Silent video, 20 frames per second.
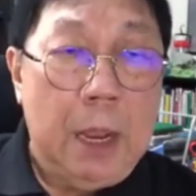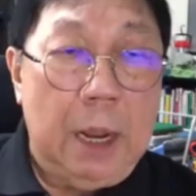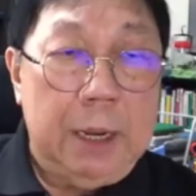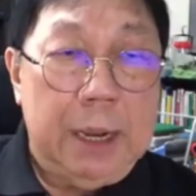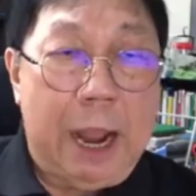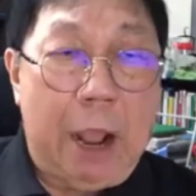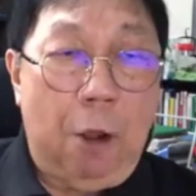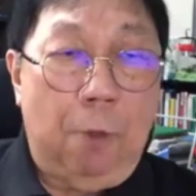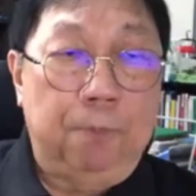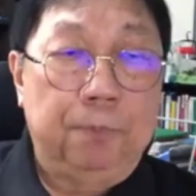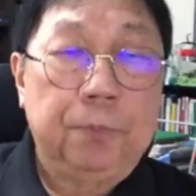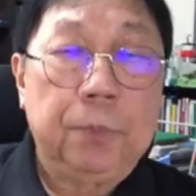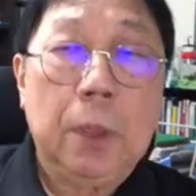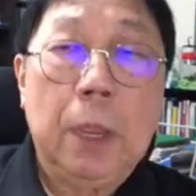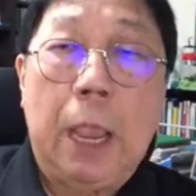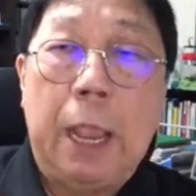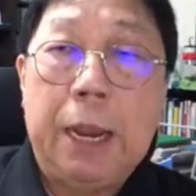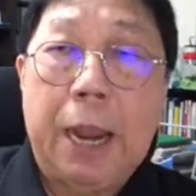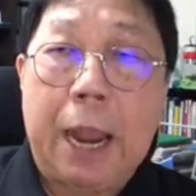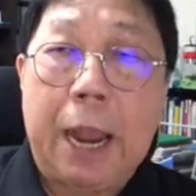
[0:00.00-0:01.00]
Now,
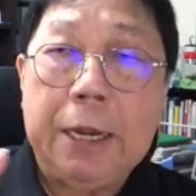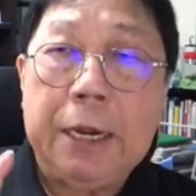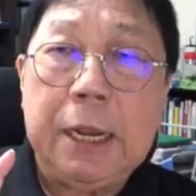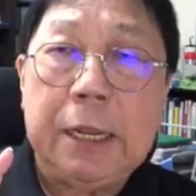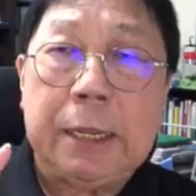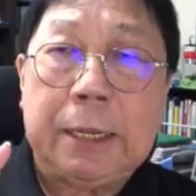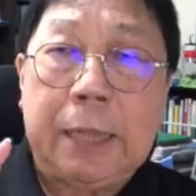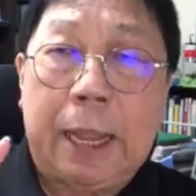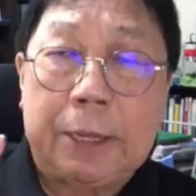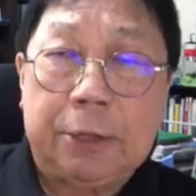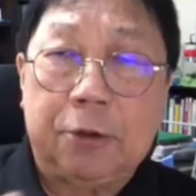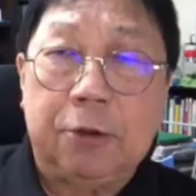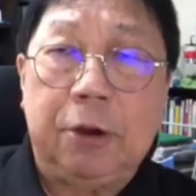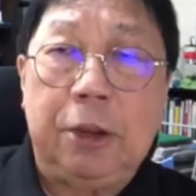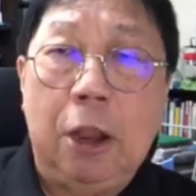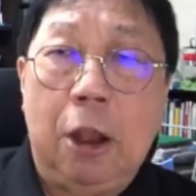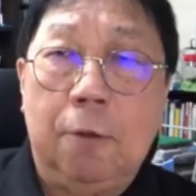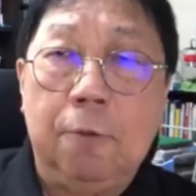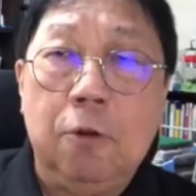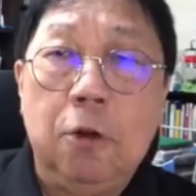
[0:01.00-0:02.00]
another category
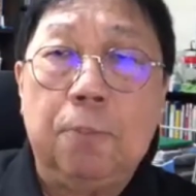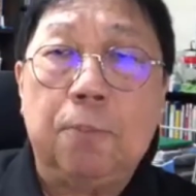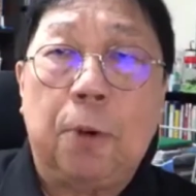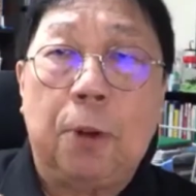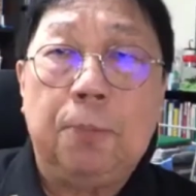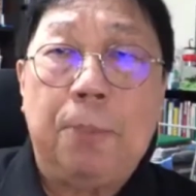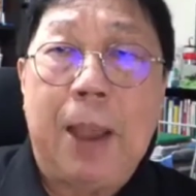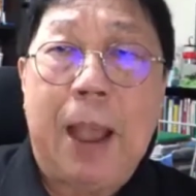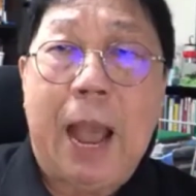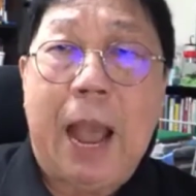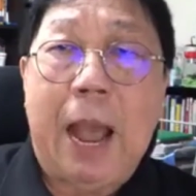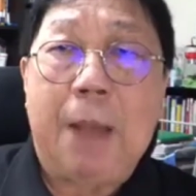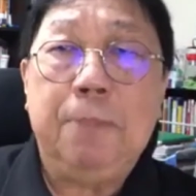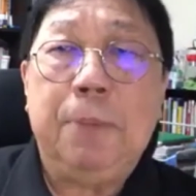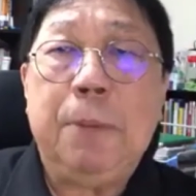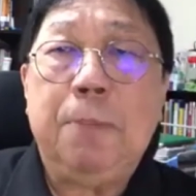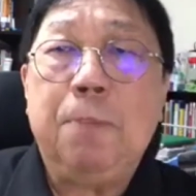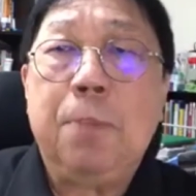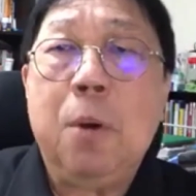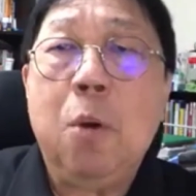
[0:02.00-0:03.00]
of good prospect are
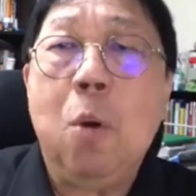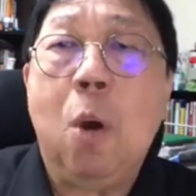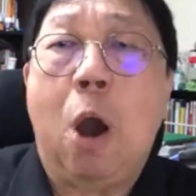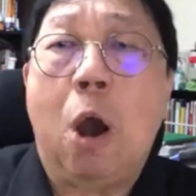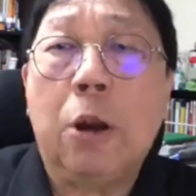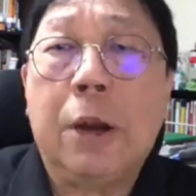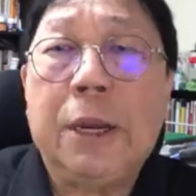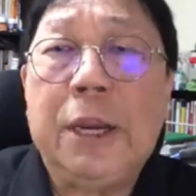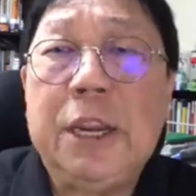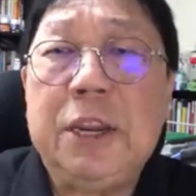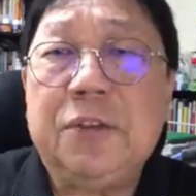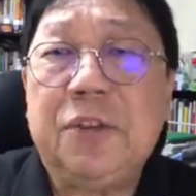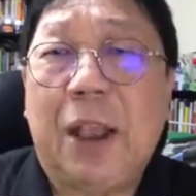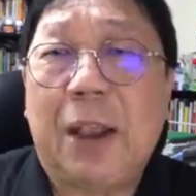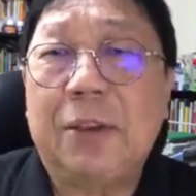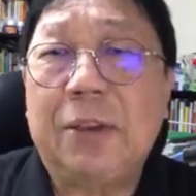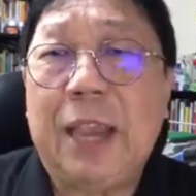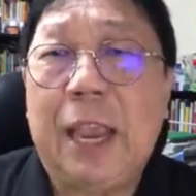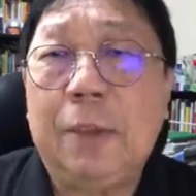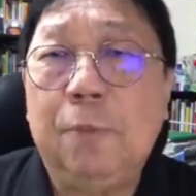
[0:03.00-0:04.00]
people who are already
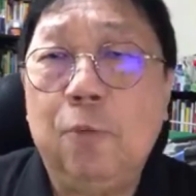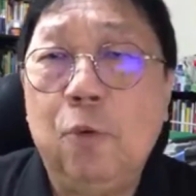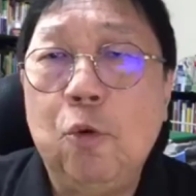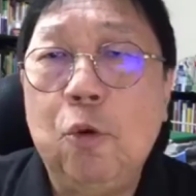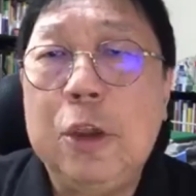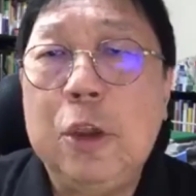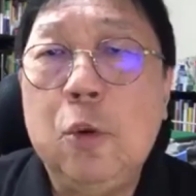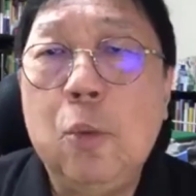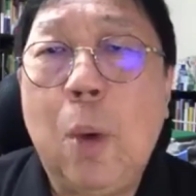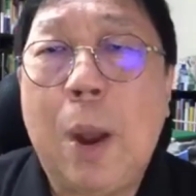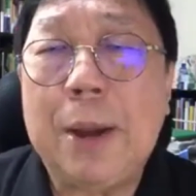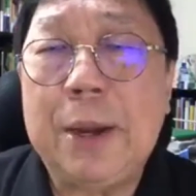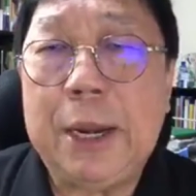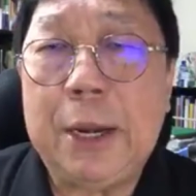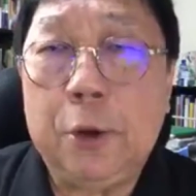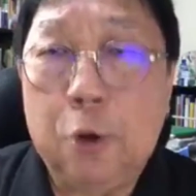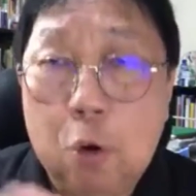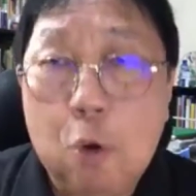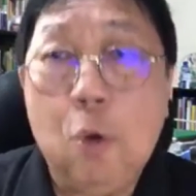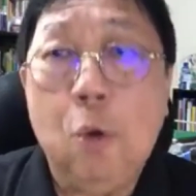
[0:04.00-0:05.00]
successful in what they
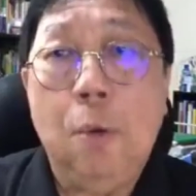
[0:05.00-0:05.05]
do.